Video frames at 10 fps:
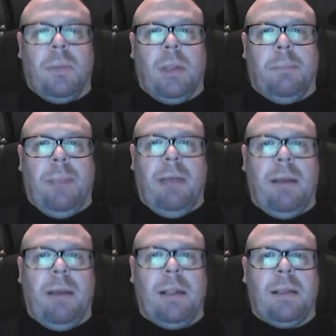the
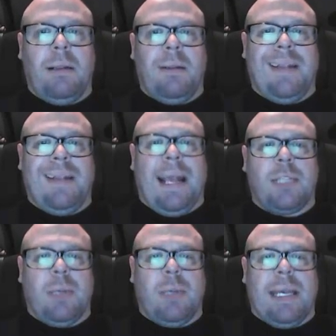period
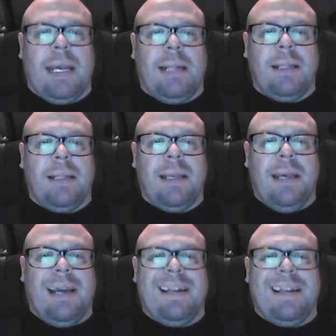next weekend
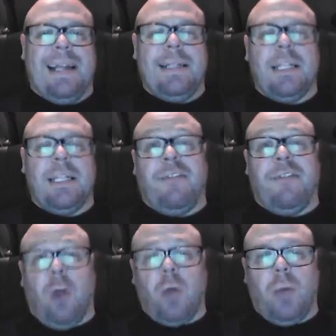into the
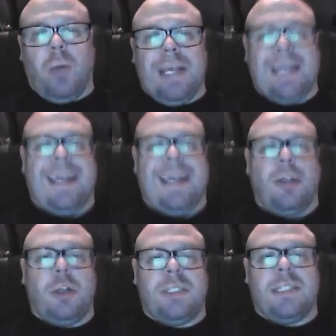following week, it
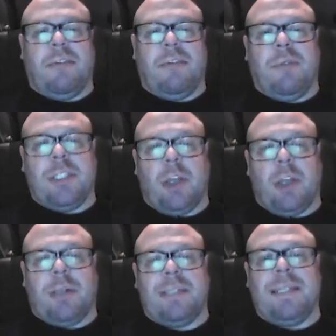looks as if we
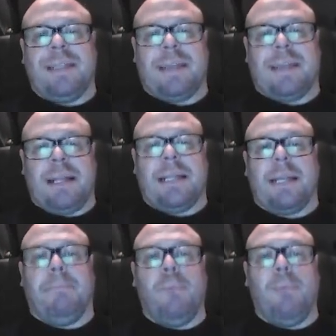start to see the
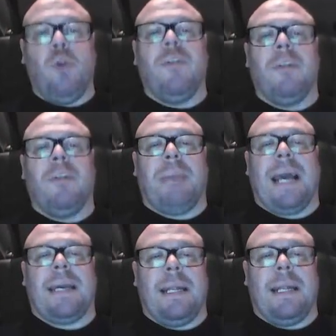Atlantic moving
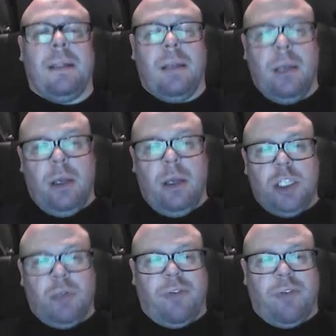back in.
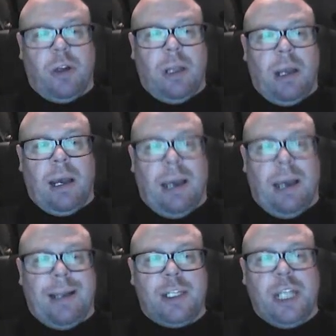So we've got
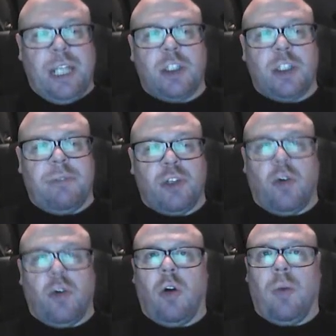an injection of
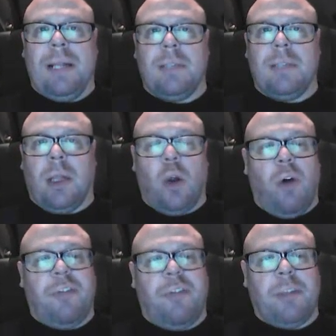stronger winds
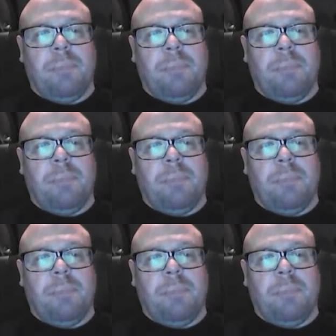aloft